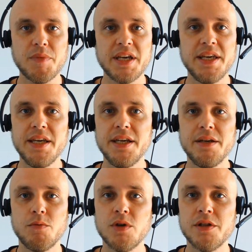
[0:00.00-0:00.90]
he
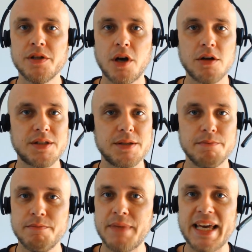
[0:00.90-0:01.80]
will not
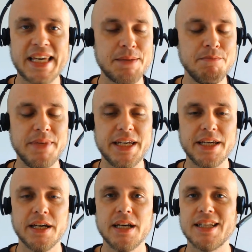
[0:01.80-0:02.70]
make
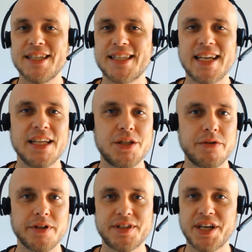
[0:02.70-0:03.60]
me the
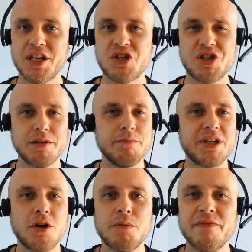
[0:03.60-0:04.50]
center of attention,
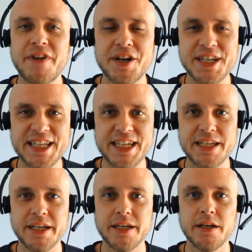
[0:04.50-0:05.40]
become very
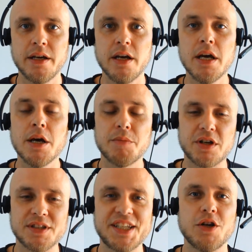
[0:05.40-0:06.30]
needy,
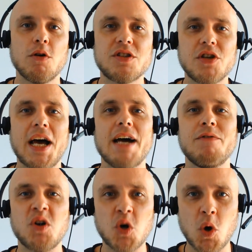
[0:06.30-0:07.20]
because he also
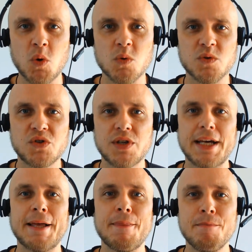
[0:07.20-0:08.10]
have goals
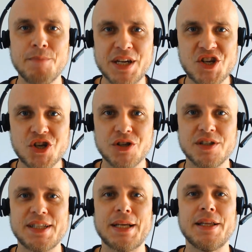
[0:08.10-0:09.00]
and
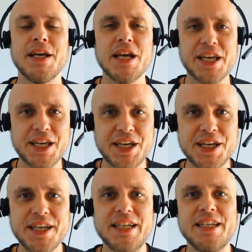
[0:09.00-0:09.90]
missions and
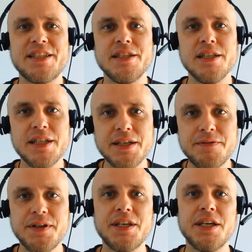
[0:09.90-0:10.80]
he is
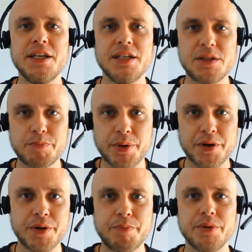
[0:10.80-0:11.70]
living his
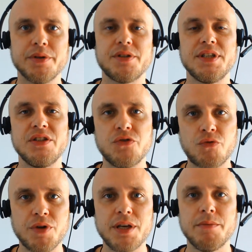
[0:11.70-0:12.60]
purpose, his
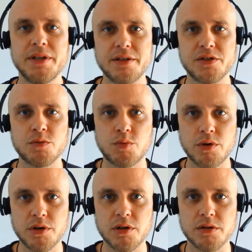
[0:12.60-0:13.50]
dream in this
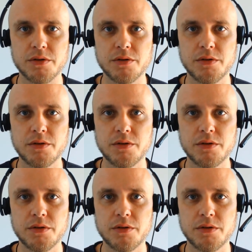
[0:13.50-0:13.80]
world.